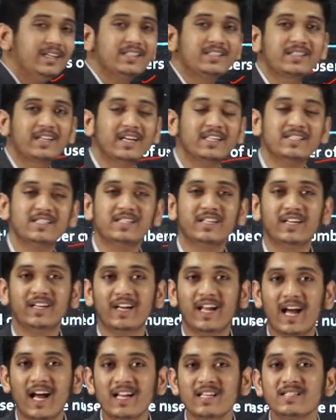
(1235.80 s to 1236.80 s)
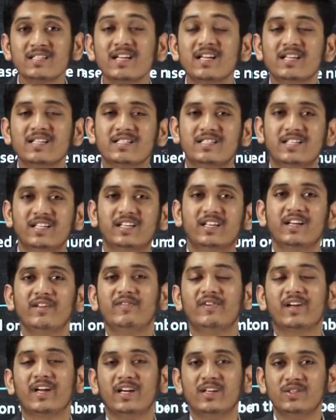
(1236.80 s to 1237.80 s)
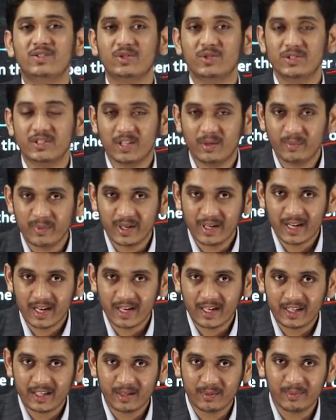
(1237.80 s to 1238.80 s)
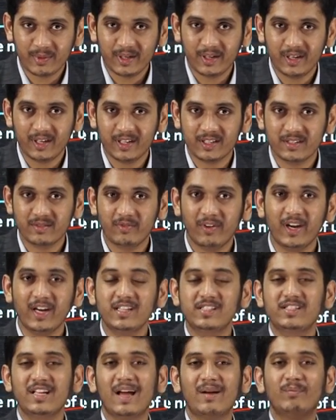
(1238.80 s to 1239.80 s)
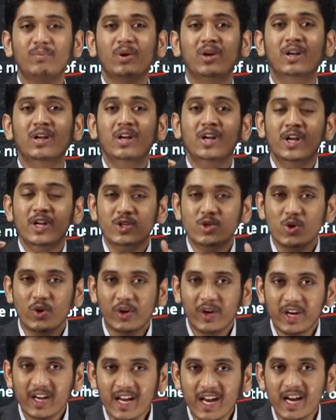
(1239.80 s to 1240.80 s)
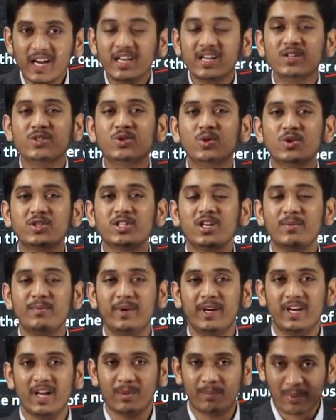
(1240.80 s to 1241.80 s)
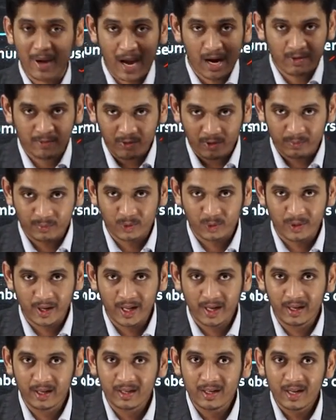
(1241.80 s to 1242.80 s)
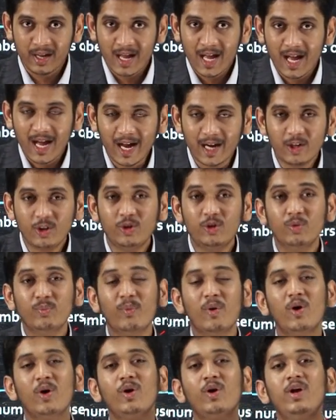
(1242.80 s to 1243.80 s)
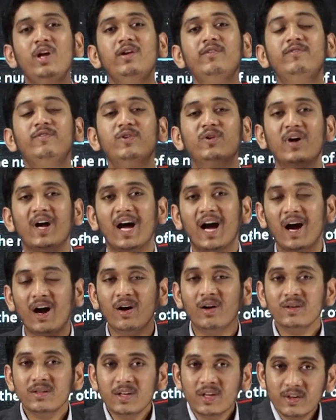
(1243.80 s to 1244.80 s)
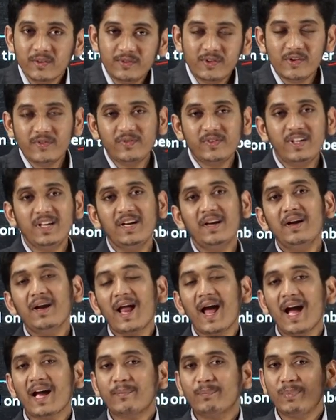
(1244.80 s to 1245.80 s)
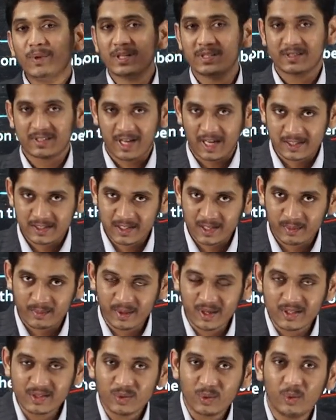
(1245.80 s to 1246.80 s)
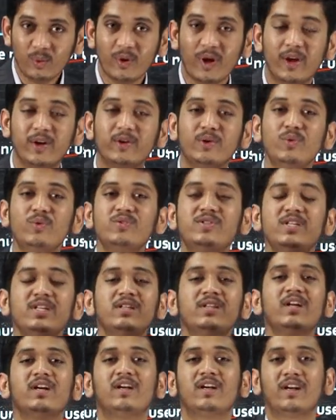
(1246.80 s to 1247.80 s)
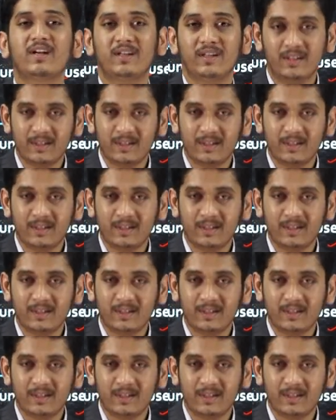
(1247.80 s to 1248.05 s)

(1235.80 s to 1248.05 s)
is considered as significant social media intermediaries. For example, you create a social media platform today, and tomorrow if you have 50 lakh plus customers who are using that,